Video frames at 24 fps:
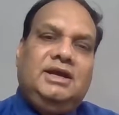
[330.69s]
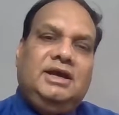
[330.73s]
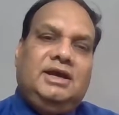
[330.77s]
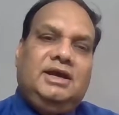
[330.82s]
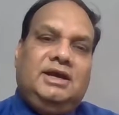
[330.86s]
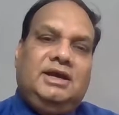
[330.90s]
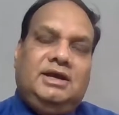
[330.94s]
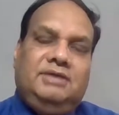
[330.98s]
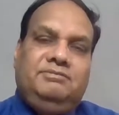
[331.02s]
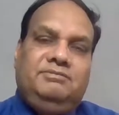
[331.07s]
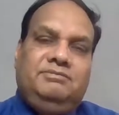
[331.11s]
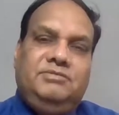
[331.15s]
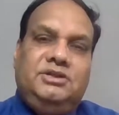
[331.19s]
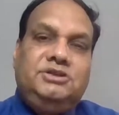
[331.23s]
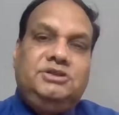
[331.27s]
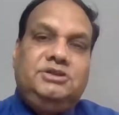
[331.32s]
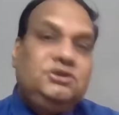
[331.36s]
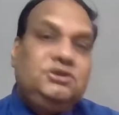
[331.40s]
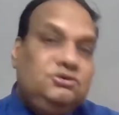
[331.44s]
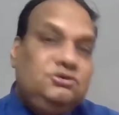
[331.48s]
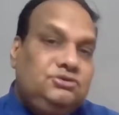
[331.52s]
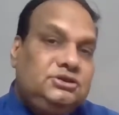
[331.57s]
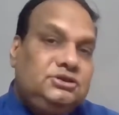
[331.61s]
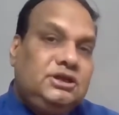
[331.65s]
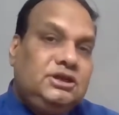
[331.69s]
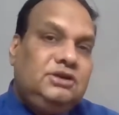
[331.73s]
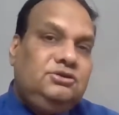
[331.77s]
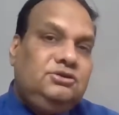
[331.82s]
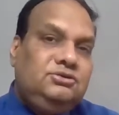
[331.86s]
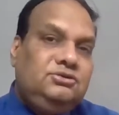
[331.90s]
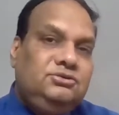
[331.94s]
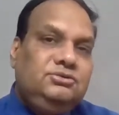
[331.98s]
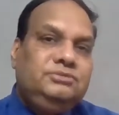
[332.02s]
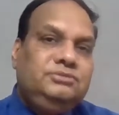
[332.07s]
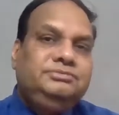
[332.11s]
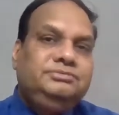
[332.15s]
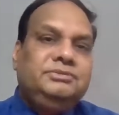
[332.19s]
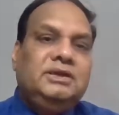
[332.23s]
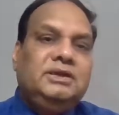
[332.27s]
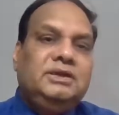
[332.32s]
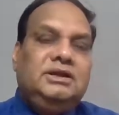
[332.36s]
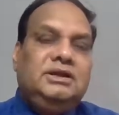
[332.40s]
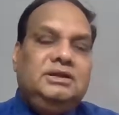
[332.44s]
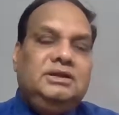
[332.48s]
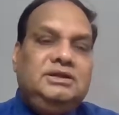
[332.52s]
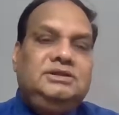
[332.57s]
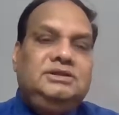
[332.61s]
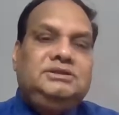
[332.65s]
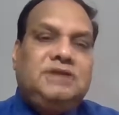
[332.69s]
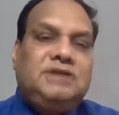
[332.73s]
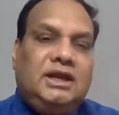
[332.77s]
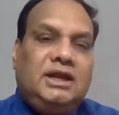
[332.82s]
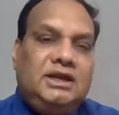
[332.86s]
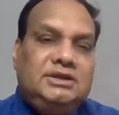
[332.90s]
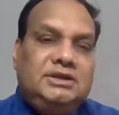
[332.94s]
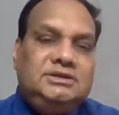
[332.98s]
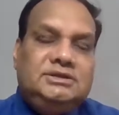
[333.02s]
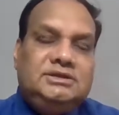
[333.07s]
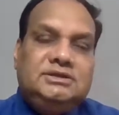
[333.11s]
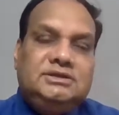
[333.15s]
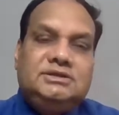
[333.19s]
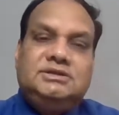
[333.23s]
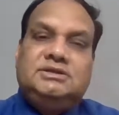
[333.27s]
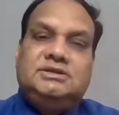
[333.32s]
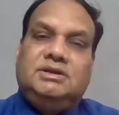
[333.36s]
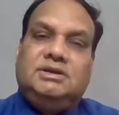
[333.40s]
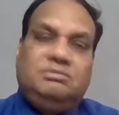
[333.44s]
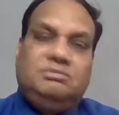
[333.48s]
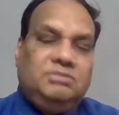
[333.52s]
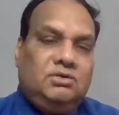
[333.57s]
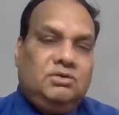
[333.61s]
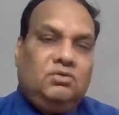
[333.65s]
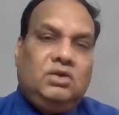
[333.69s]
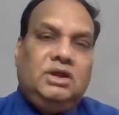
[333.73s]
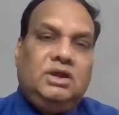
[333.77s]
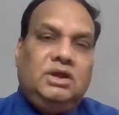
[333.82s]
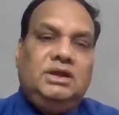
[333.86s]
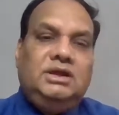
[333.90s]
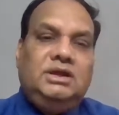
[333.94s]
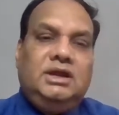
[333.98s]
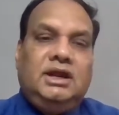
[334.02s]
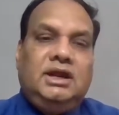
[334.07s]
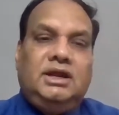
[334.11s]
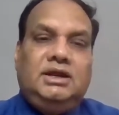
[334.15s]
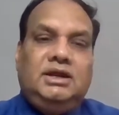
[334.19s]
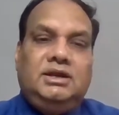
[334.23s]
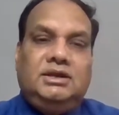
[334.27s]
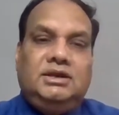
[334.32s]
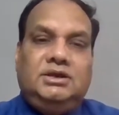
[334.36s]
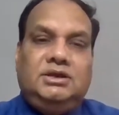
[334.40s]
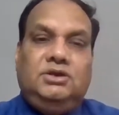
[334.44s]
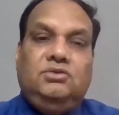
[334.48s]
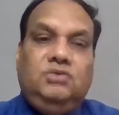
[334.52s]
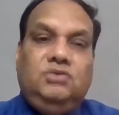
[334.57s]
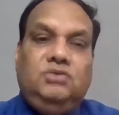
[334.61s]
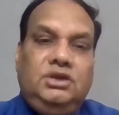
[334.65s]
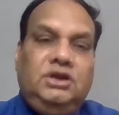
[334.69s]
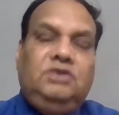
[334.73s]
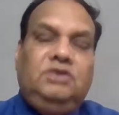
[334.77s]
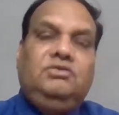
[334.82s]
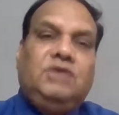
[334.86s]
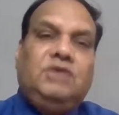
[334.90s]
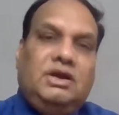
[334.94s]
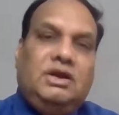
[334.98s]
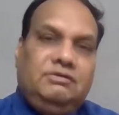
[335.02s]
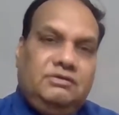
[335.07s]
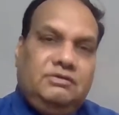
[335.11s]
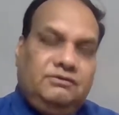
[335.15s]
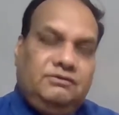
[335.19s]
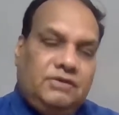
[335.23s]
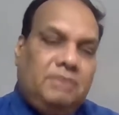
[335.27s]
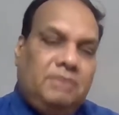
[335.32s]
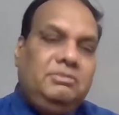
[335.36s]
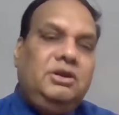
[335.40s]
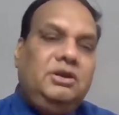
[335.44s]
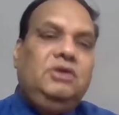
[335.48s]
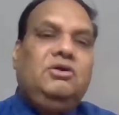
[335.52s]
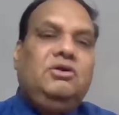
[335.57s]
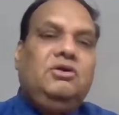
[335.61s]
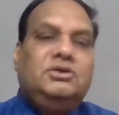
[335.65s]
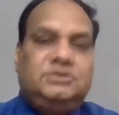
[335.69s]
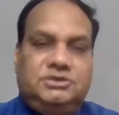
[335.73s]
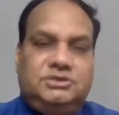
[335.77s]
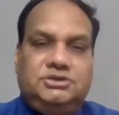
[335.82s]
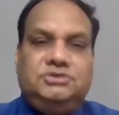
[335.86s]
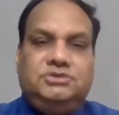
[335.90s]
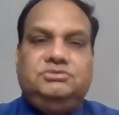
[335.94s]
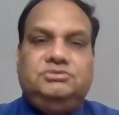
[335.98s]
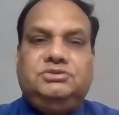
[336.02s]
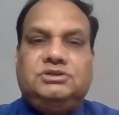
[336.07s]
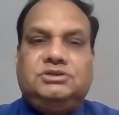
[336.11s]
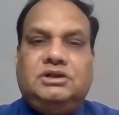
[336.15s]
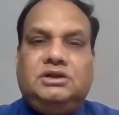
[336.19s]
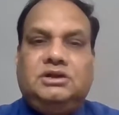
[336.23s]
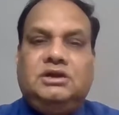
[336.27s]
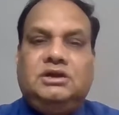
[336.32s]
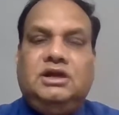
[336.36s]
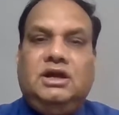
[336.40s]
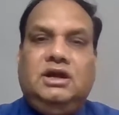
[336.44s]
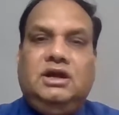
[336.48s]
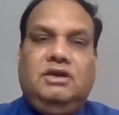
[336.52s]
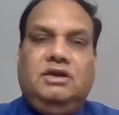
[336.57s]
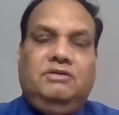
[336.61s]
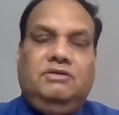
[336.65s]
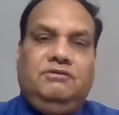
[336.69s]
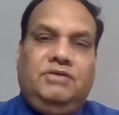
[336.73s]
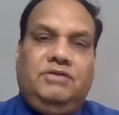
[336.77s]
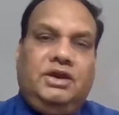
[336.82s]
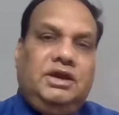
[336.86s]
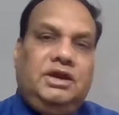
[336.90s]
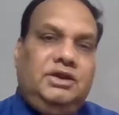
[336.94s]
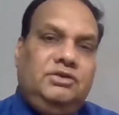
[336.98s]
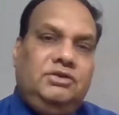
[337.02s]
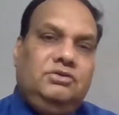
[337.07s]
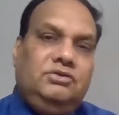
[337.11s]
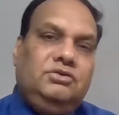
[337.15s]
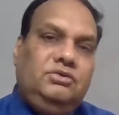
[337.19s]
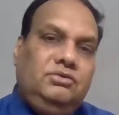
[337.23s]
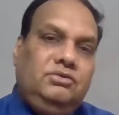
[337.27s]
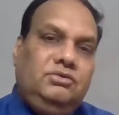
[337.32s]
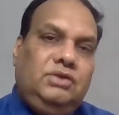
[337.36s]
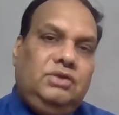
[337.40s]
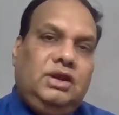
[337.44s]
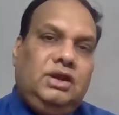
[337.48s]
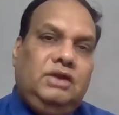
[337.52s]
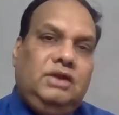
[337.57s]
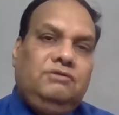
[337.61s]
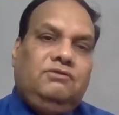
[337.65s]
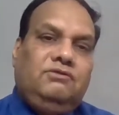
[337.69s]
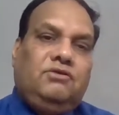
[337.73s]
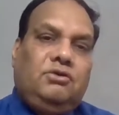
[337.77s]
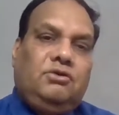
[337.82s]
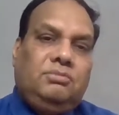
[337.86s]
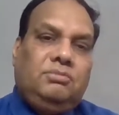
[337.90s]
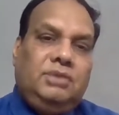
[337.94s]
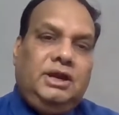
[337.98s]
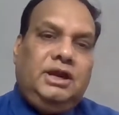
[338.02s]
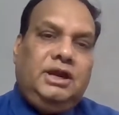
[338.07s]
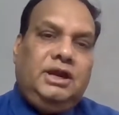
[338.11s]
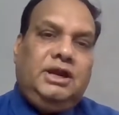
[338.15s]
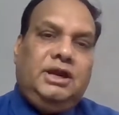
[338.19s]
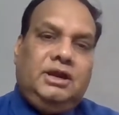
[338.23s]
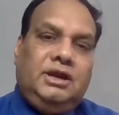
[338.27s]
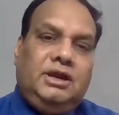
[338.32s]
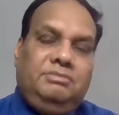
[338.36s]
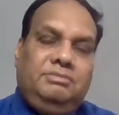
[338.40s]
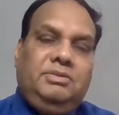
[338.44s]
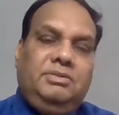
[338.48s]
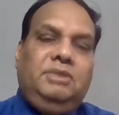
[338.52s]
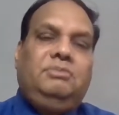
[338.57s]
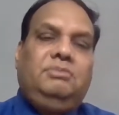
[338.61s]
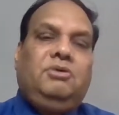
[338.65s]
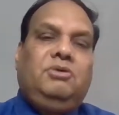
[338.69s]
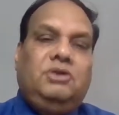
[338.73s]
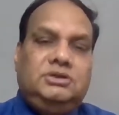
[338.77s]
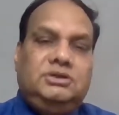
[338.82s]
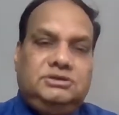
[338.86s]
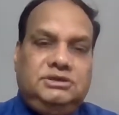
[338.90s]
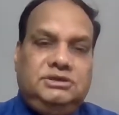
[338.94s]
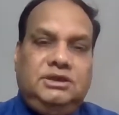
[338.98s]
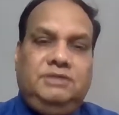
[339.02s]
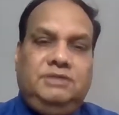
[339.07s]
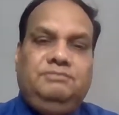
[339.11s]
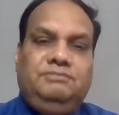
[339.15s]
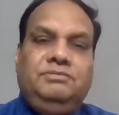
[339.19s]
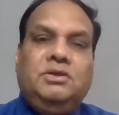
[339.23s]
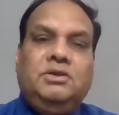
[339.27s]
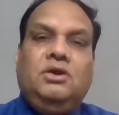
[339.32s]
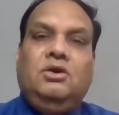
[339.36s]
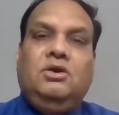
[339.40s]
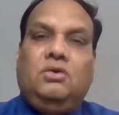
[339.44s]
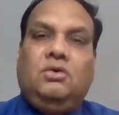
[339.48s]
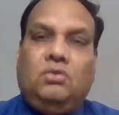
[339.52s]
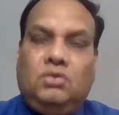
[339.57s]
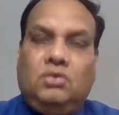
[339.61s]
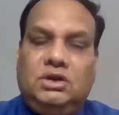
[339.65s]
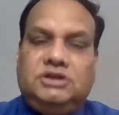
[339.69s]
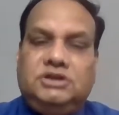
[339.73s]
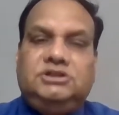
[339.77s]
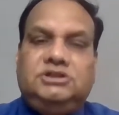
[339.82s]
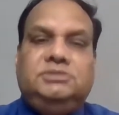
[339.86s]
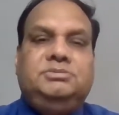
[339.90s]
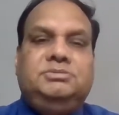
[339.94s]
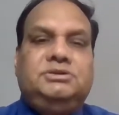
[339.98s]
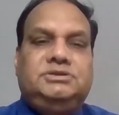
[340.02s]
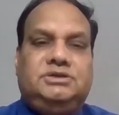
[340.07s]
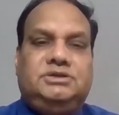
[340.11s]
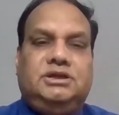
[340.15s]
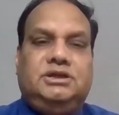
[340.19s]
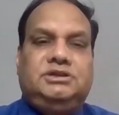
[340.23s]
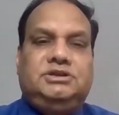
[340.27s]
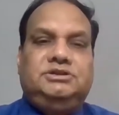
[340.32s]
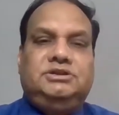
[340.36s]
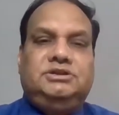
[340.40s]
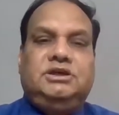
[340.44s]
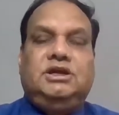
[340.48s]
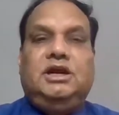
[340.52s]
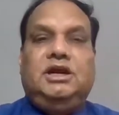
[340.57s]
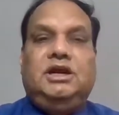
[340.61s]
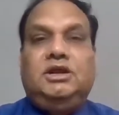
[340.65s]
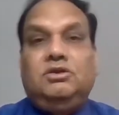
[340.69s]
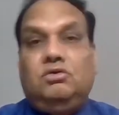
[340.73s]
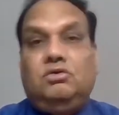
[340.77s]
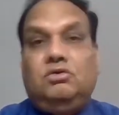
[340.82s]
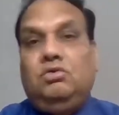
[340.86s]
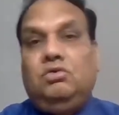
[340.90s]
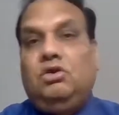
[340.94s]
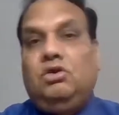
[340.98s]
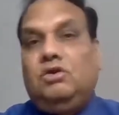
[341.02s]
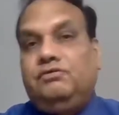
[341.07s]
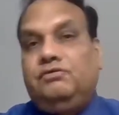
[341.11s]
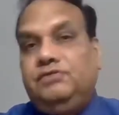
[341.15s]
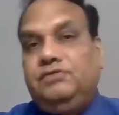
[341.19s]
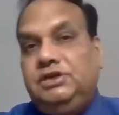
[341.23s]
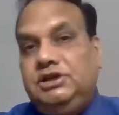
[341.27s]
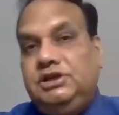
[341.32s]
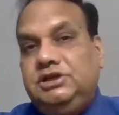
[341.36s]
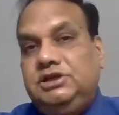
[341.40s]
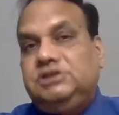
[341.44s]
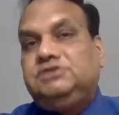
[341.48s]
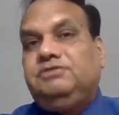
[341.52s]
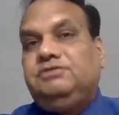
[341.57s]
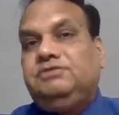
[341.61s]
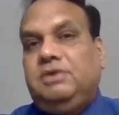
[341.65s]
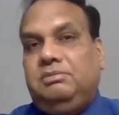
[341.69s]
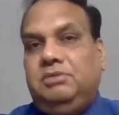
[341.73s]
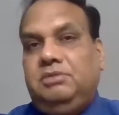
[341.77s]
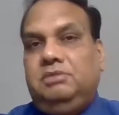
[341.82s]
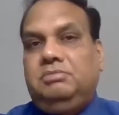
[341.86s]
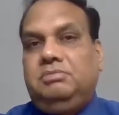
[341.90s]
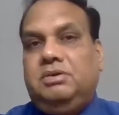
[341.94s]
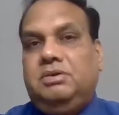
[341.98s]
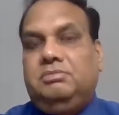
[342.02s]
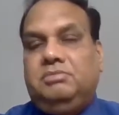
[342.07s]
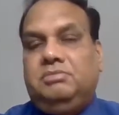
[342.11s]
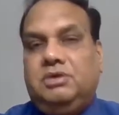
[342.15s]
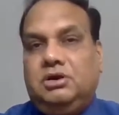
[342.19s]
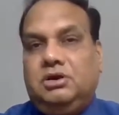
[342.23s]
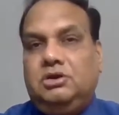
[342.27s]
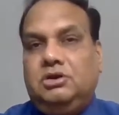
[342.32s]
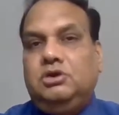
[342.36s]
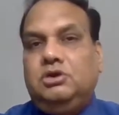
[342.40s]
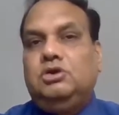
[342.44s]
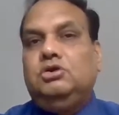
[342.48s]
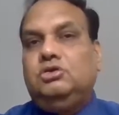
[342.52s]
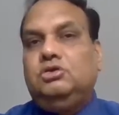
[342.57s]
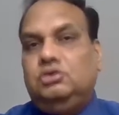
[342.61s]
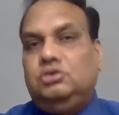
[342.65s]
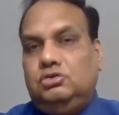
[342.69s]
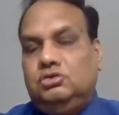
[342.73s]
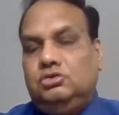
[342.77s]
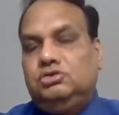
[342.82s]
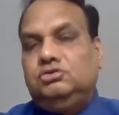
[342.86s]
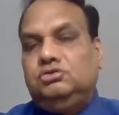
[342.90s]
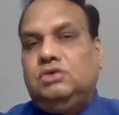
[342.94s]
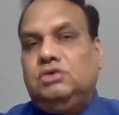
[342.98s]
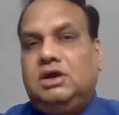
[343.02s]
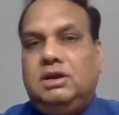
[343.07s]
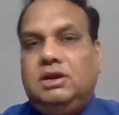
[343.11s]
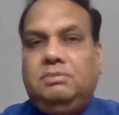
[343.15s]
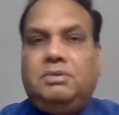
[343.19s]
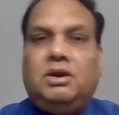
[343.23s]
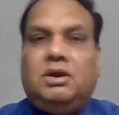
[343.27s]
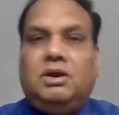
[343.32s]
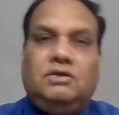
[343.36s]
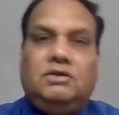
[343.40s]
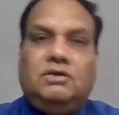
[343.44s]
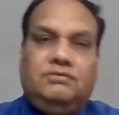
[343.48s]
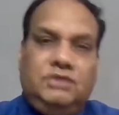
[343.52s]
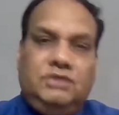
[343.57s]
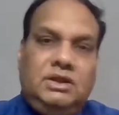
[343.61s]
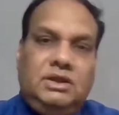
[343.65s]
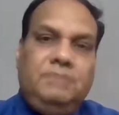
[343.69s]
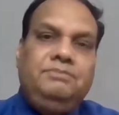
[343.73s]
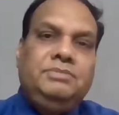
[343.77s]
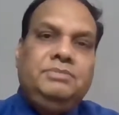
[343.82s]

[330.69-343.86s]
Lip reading: The solution to these challenges is number one, that you need to have a family constitution where you can formulate a company policy, ownership structure, and role of each family member, those who are a part of the